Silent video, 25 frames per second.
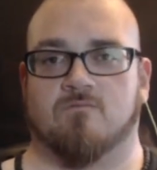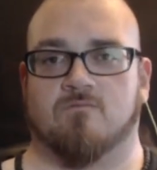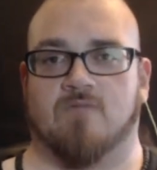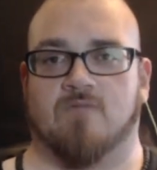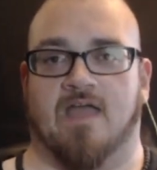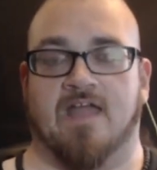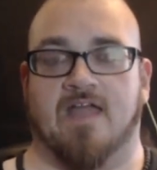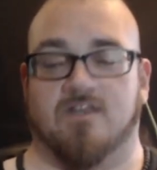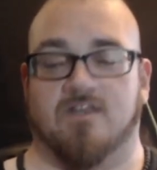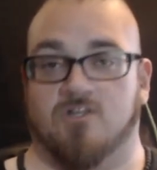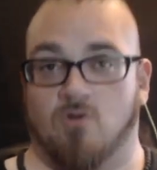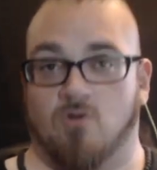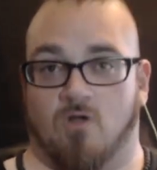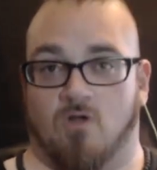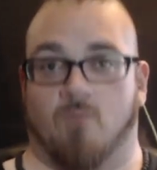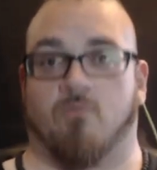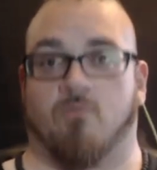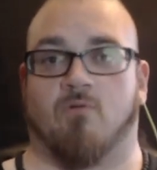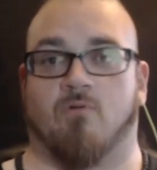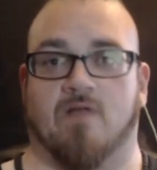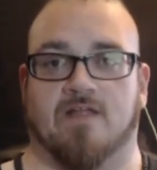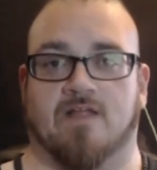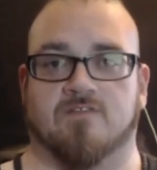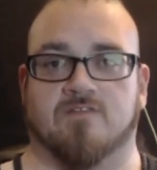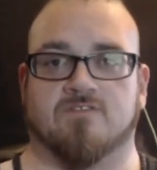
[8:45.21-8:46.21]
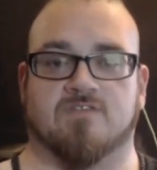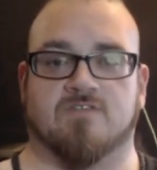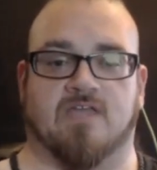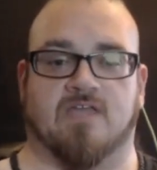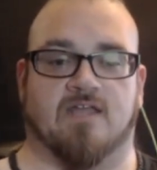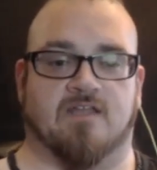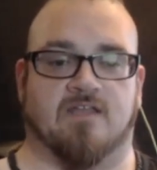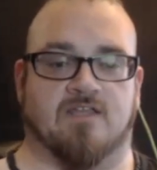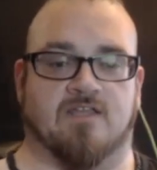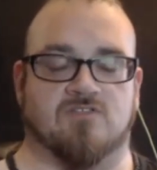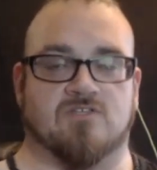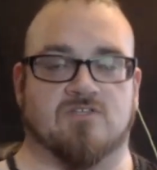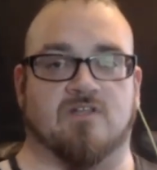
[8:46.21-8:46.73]
and you're a prince, and
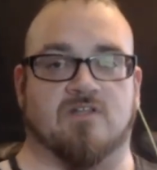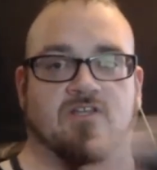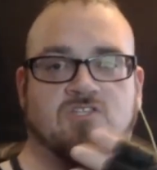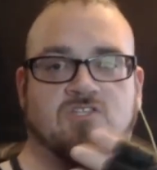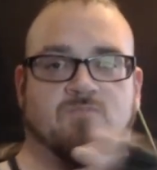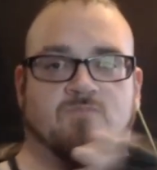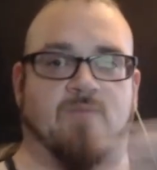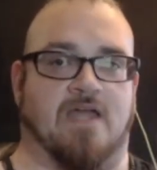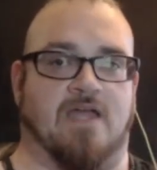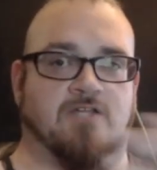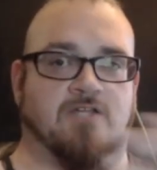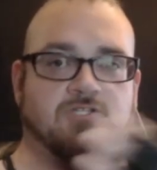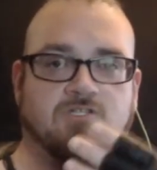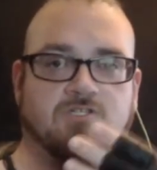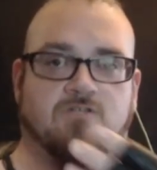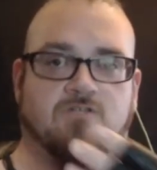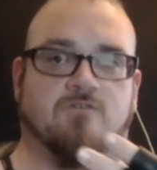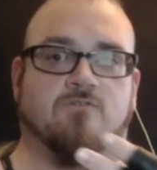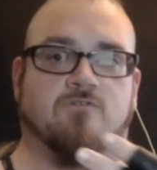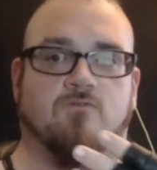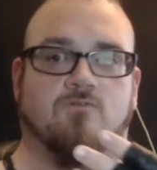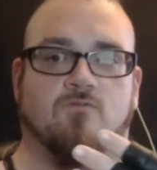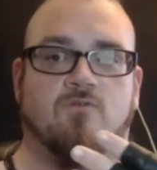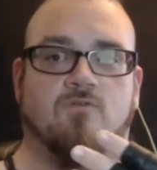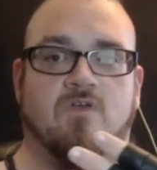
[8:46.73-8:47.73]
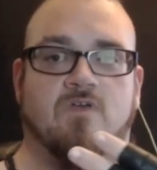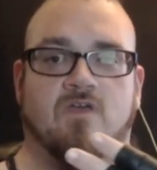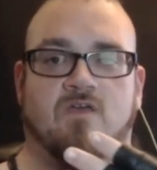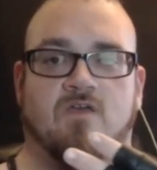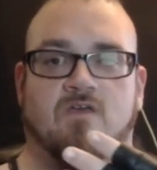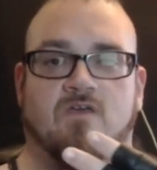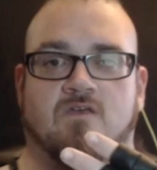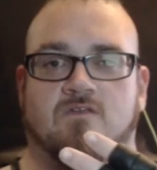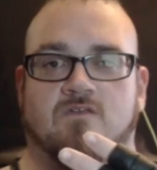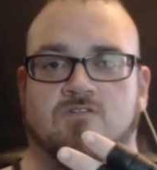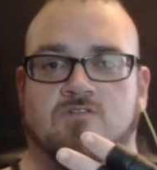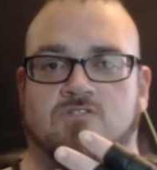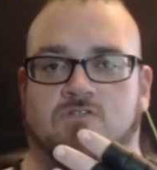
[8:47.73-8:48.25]
he's going to expect you
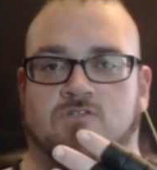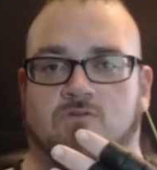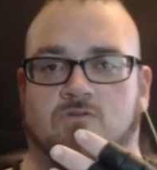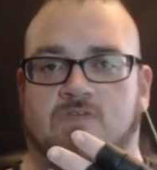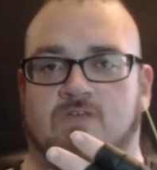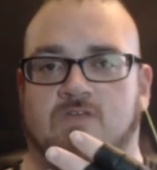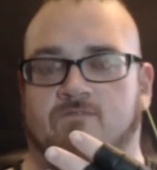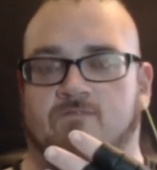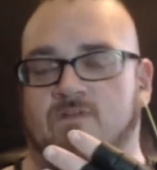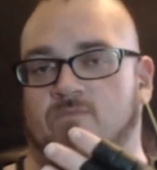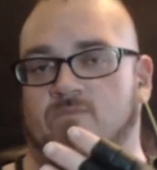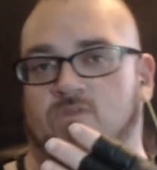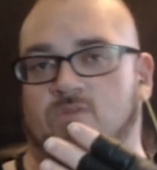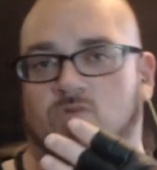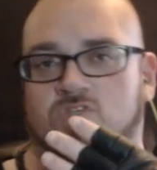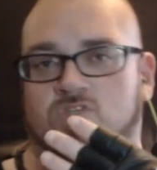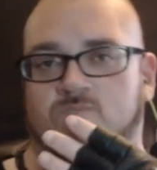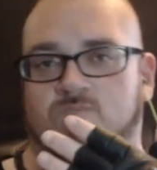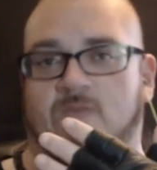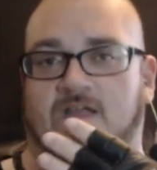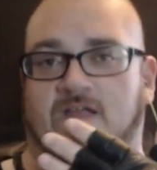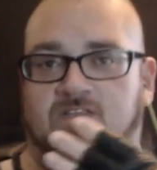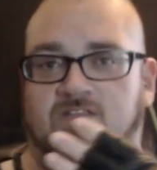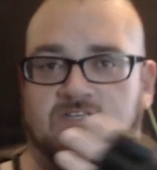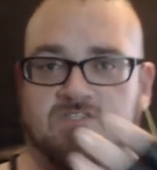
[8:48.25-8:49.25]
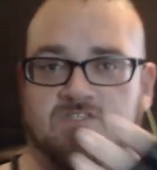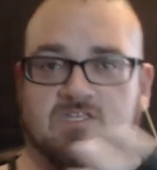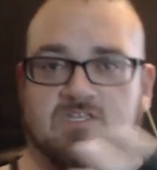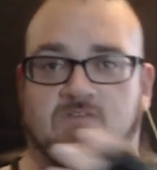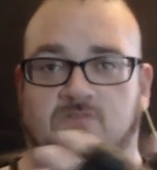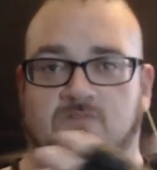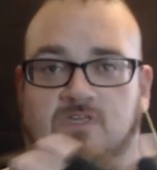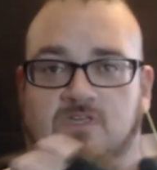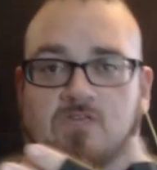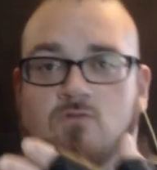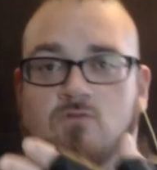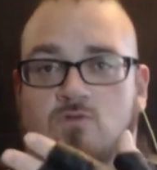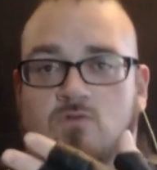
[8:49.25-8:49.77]
to give him the respect he's
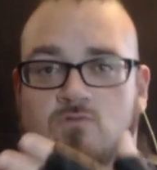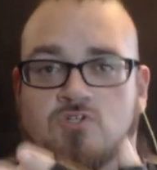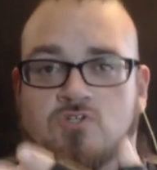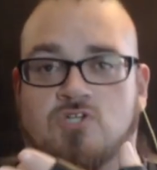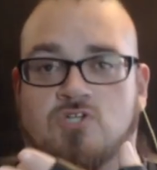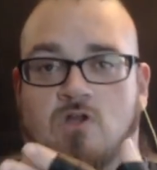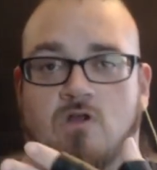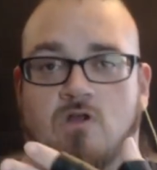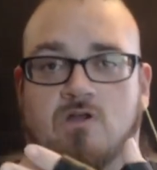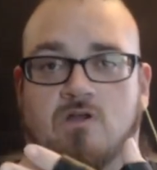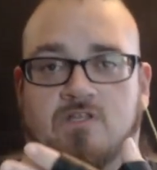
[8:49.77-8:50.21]
giving you in return.